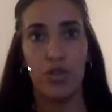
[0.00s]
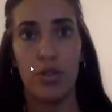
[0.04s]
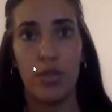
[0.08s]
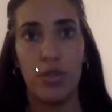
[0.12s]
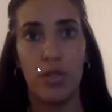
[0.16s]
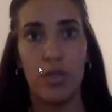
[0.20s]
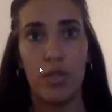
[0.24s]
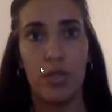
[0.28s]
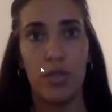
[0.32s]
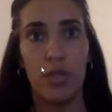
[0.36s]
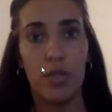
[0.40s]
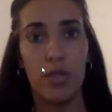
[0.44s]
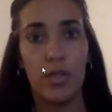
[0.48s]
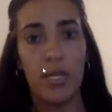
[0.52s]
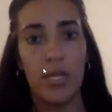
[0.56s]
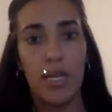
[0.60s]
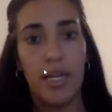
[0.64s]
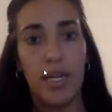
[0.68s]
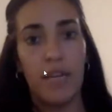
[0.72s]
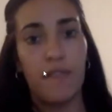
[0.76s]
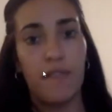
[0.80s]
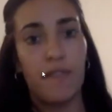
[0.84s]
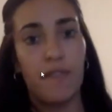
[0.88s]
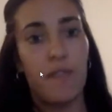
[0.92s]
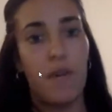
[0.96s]
you what it looks
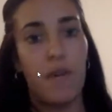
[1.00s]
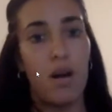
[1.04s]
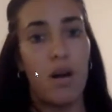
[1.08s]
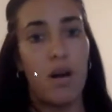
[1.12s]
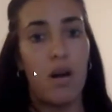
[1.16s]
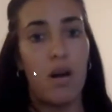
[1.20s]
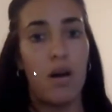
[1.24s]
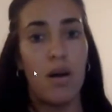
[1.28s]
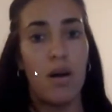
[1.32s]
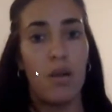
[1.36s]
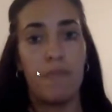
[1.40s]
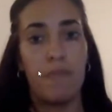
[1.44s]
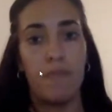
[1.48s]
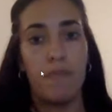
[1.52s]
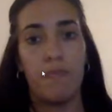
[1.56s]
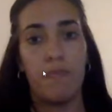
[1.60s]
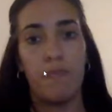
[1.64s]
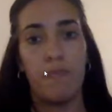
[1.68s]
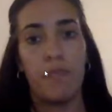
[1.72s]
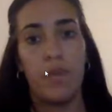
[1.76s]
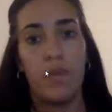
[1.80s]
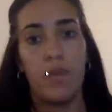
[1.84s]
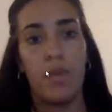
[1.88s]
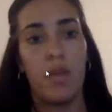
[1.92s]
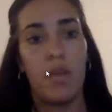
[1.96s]
like from
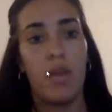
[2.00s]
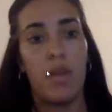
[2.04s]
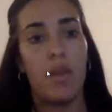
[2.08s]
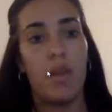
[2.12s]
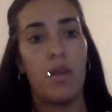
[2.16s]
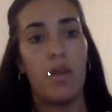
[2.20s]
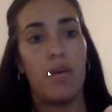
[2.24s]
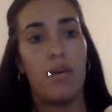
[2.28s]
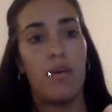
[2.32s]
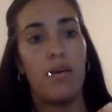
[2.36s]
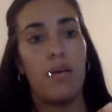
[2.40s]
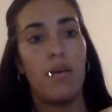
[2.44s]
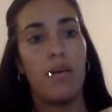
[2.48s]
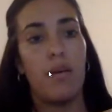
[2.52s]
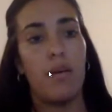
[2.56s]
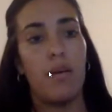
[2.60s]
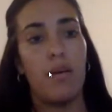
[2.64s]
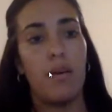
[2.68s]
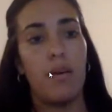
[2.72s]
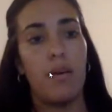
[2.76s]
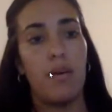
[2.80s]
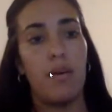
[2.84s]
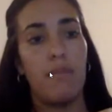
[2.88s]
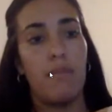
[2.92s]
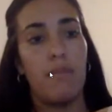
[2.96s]

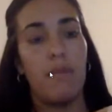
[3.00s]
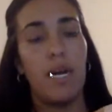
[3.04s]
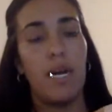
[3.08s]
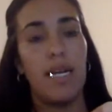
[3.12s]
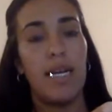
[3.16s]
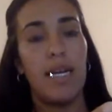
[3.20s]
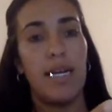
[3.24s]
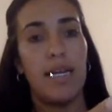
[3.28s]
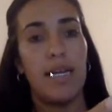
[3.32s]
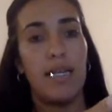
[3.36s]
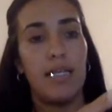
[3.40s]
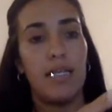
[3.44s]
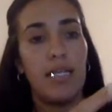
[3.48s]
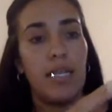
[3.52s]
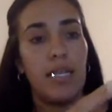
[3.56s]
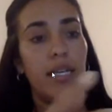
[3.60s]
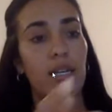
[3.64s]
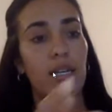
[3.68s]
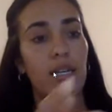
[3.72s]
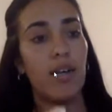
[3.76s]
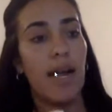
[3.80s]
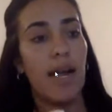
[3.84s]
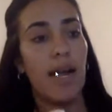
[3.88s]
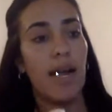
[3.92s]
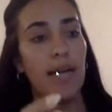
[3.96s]
my end
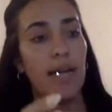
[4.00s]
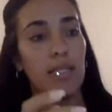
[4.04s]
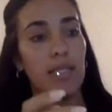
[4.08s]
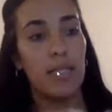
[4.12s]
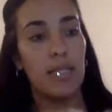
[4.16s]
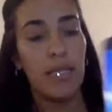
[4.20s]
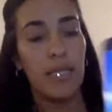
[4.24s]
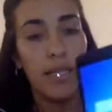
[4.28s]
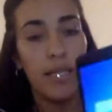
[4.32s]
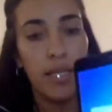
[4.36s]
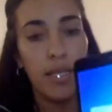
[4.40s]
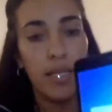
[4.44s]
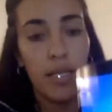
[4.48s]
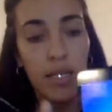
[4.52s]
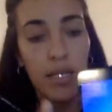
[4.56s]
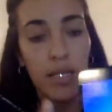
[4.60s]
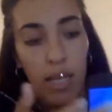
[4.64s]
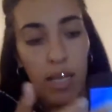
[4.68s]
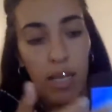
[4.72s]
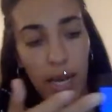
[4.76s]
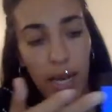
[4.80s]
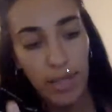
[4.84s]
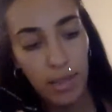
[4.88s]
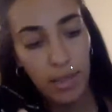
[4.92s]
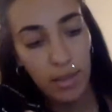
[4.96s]
here as the
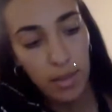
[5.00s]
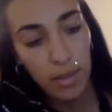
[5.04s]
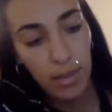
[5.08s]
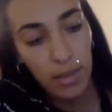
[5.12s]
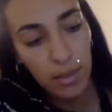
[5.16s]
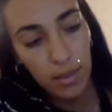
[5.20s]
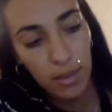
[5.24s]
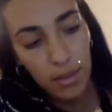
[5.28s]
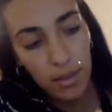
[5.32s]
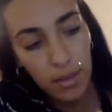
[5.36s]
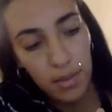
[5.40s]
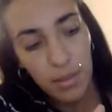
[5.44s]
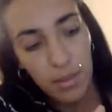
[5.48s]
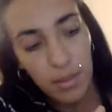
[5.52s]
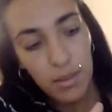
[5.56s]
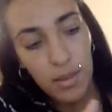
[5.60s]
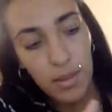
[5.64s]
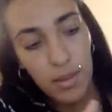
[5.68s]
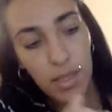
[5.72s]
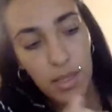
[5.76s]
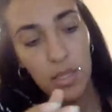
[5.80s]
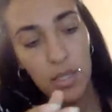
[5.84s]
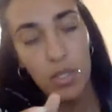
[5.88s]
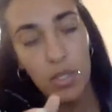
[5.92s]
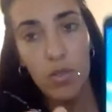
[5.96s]
client.
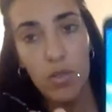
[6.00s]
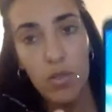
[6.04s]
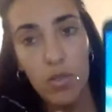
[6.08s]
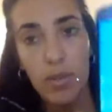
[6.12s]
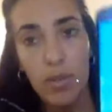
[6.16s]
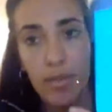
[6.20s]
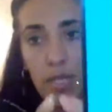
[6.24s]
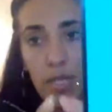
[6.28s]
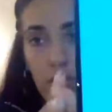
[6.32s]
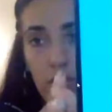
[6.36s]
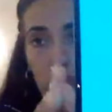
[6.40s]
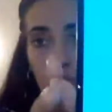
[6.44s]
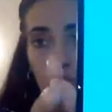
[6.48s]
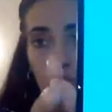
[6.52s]
So I'm going to